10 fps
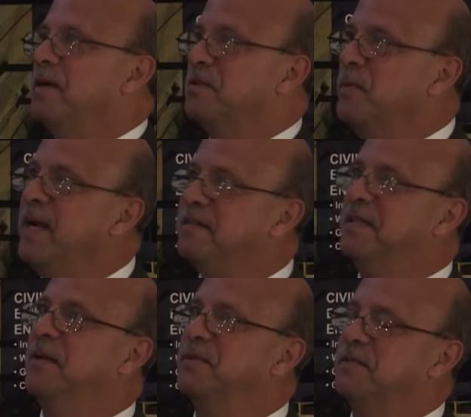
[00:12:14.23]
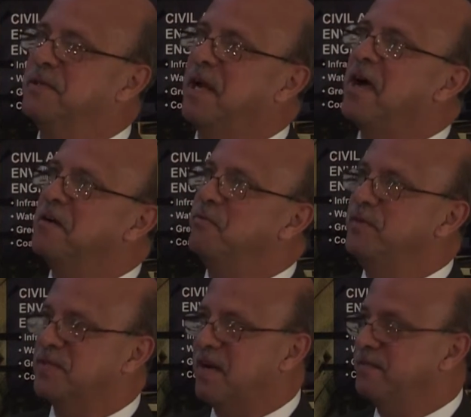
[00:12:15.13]
on, so we got together and said, okay, how can we
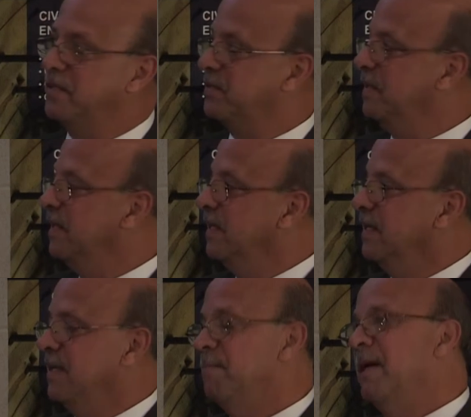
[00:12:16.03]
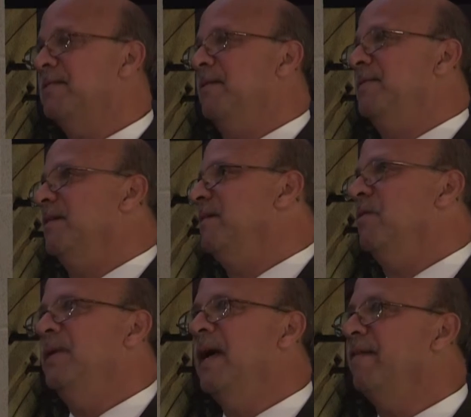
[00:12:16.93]
resolve this? And basically we said,
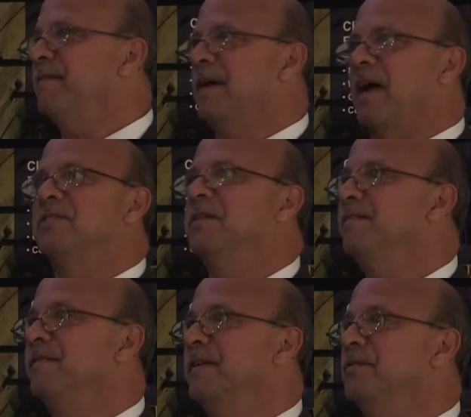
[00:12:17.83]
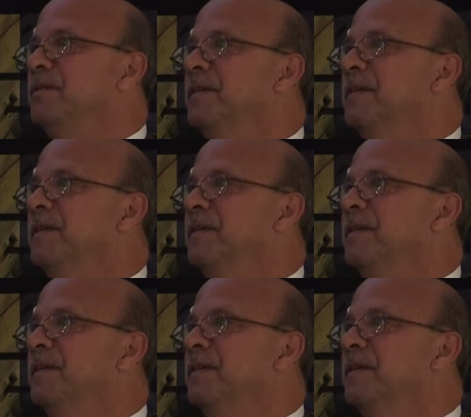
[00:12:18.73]
we have guys on the field,